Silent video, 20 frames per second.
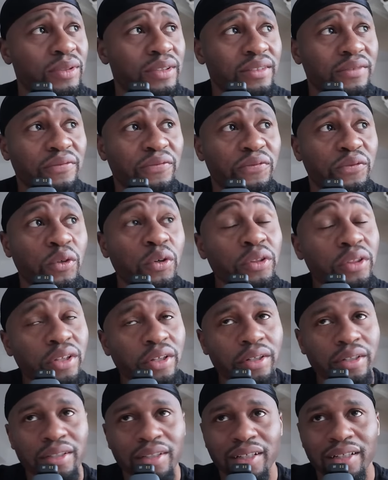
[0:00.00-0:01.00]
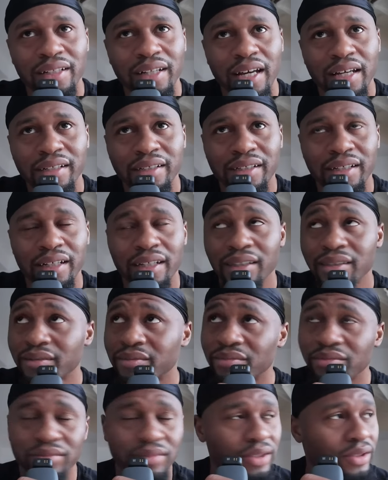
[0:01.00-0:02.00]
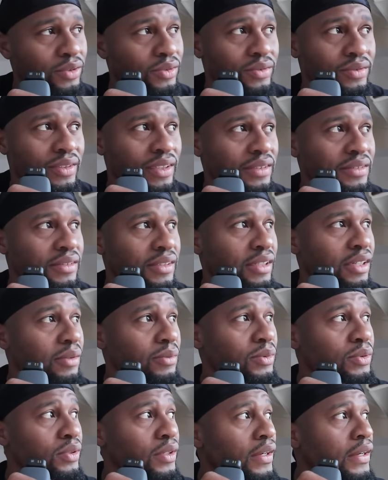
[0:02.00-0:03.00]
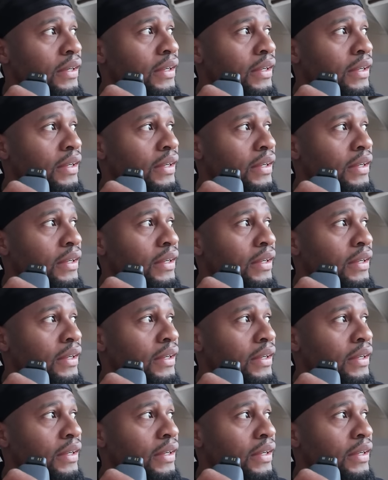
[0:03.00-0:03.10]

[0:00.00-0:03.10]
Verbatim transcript: But 4:30 and nine o'clock, bro, that's terrible.